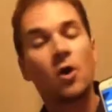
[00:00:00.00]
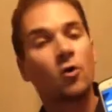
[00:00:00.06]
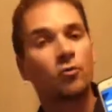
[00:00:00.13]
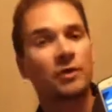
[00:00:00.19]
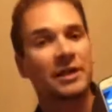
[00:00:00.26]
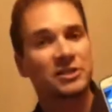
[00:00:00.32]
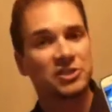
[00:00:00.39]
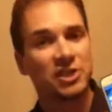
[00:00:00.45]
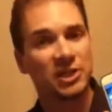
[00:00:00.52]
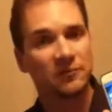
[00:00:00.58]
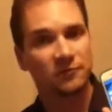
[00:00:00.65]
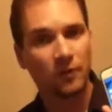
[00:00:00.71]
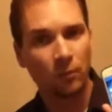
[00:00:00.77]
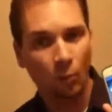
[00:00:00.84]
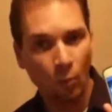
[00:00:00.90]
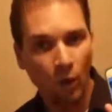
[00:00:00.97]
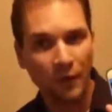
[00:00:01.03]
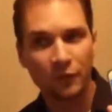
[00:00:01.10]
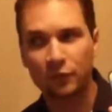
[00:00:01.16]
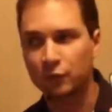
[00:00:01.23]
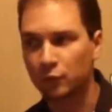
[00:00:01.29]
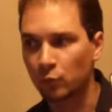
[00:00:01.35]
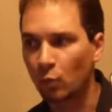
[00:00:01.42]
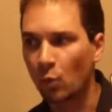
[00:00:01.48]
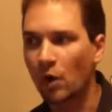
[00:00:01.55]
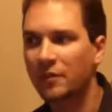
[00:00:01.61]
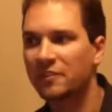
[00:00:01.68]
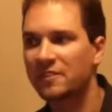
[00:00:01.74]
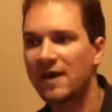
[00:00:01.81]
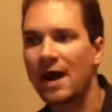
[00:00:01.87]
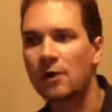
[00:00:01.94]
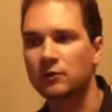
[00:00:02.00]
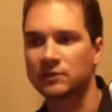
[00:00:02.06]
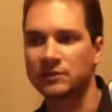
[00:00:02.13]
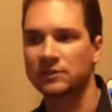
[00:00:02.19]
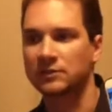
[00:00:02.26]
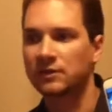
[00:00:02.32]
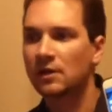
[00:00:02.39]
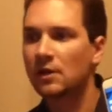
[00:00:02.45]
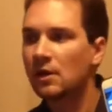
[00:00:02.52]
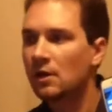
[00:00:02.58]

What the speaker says: ranging from 1 through 1,000.